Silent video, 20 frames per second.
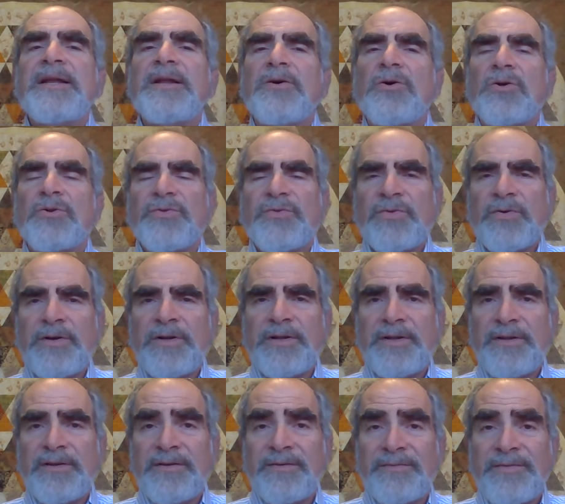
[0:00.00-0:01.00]

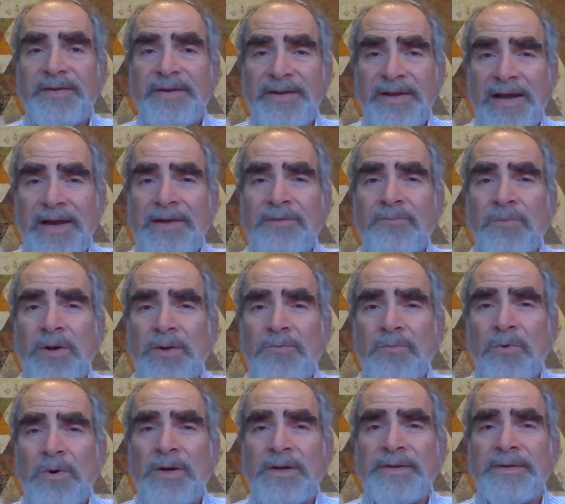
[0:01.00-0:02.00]
alternative to
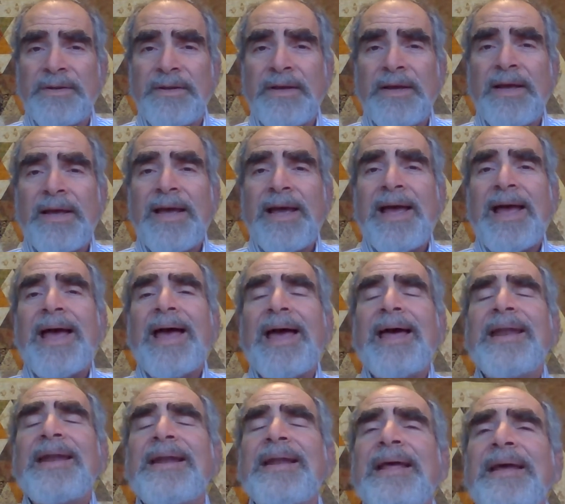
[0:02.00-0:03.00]
911
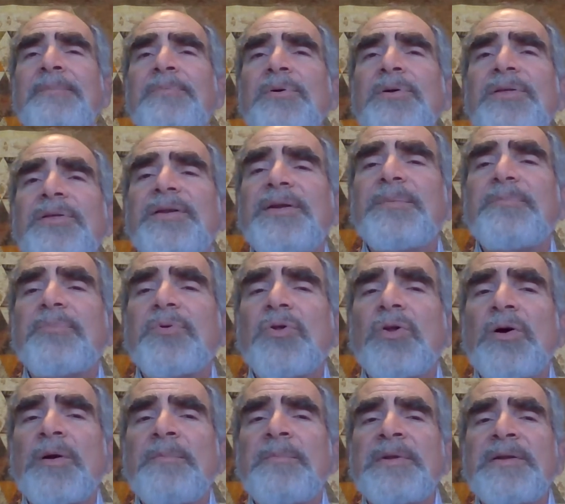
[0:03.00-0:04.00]
and enable the
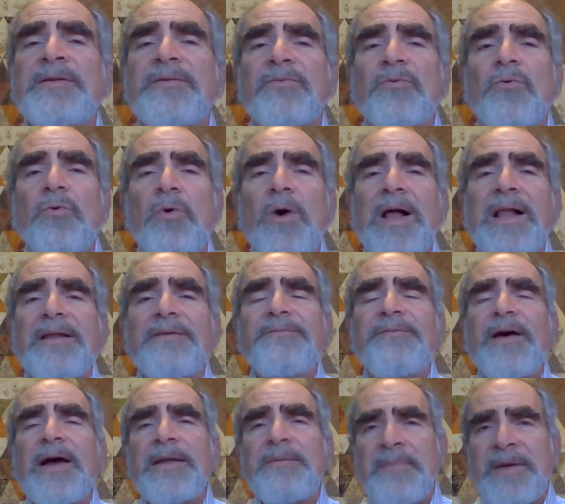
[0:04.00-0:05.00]
deployment of
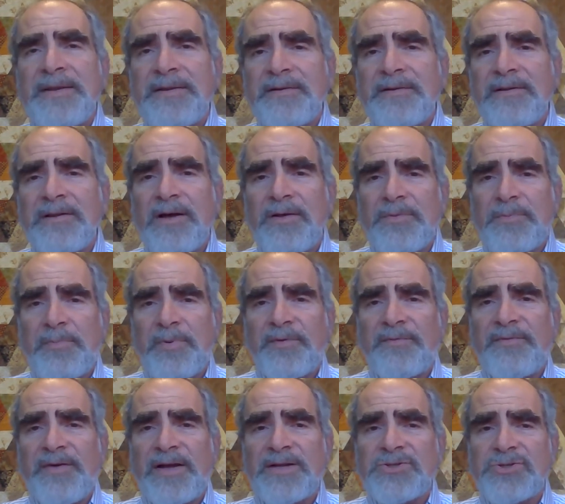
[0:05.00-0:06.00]
qualified mental health
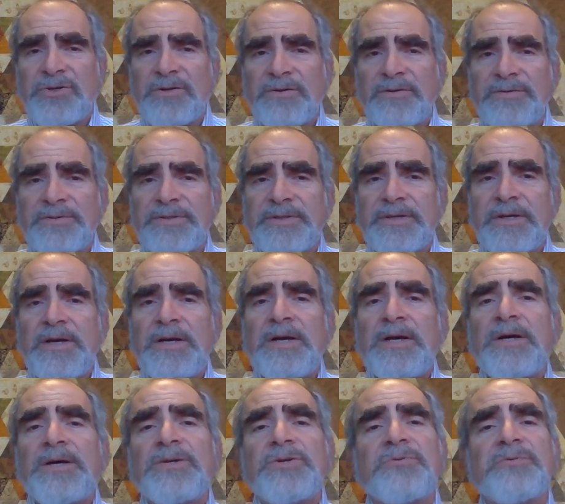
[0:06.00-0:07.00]
professionals
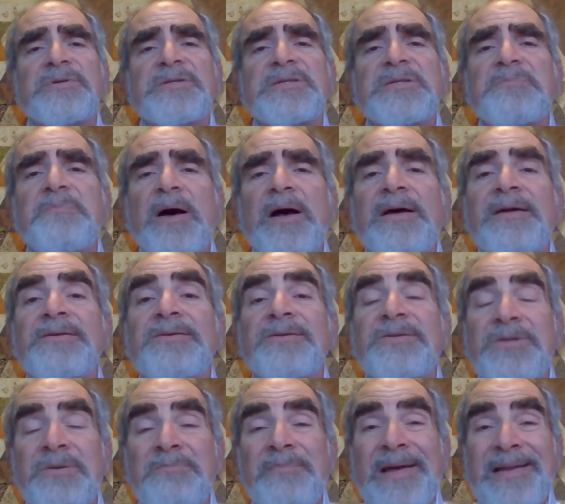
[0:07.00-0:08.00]
to
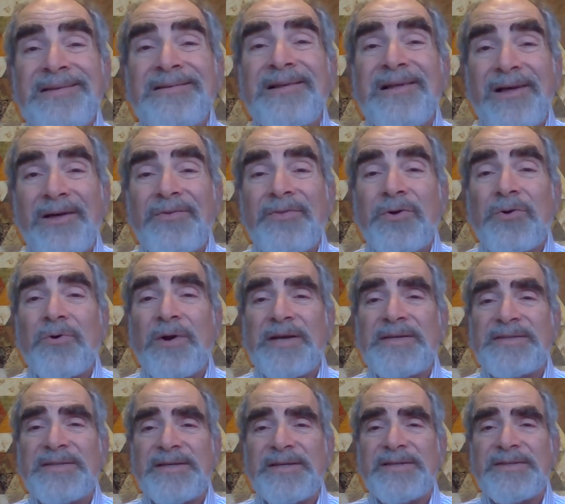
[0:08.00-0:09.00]
respond to mental health
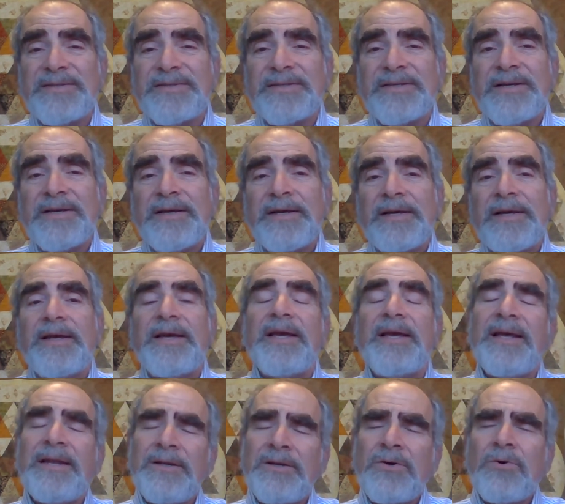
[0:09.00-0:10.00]
crises
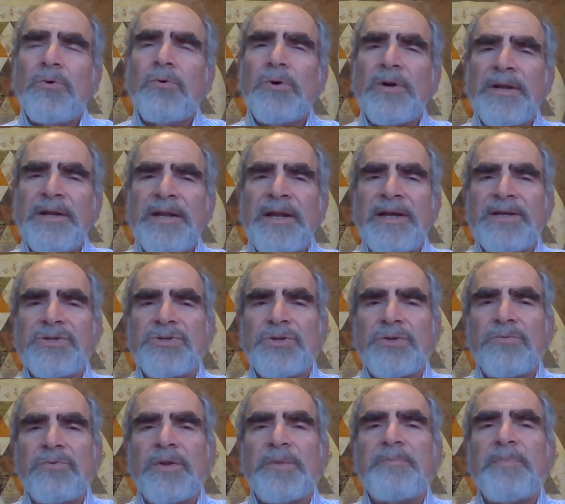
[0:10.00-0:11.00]
in
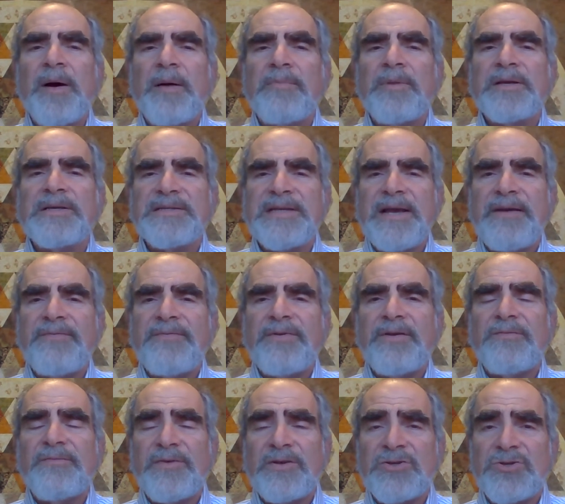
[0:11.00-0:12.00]
coordination with public
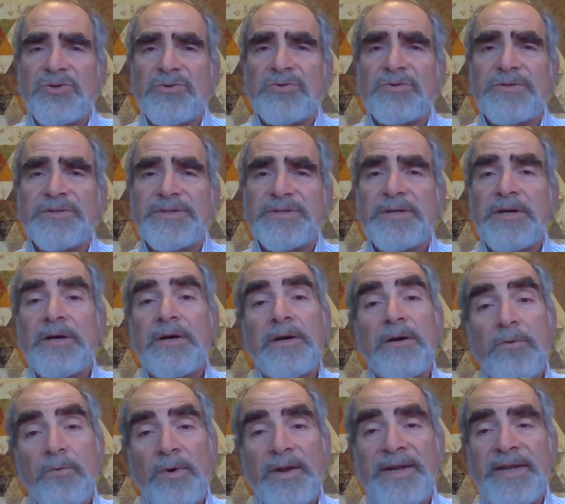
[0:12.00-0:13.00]
safety officials
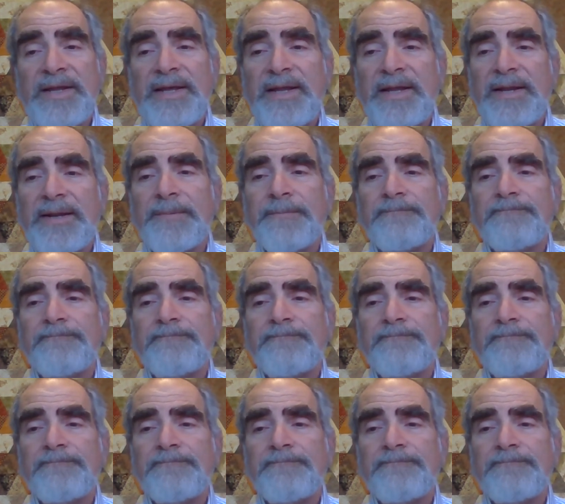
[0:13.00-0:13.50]
when needed.